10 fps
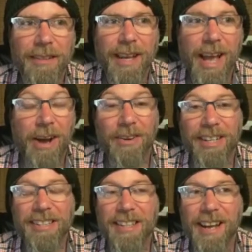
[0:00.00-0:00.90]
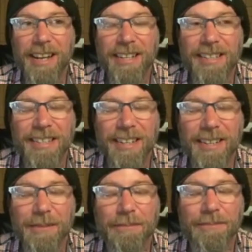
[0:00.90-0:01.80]
how it's not as,
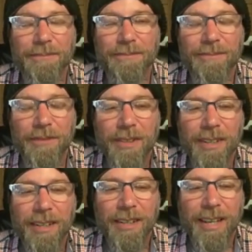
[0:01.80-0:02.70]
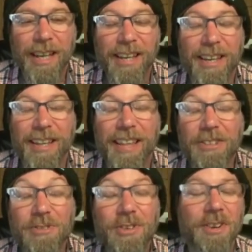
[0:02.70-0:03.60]
um, It, it
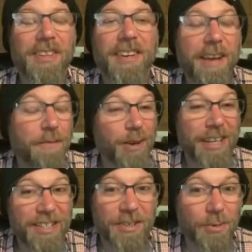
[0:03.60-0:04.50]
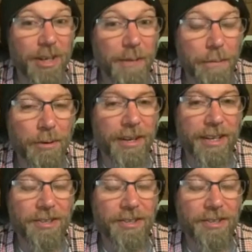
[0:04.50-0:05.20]
lets you know the knife work isn't going to be pretty.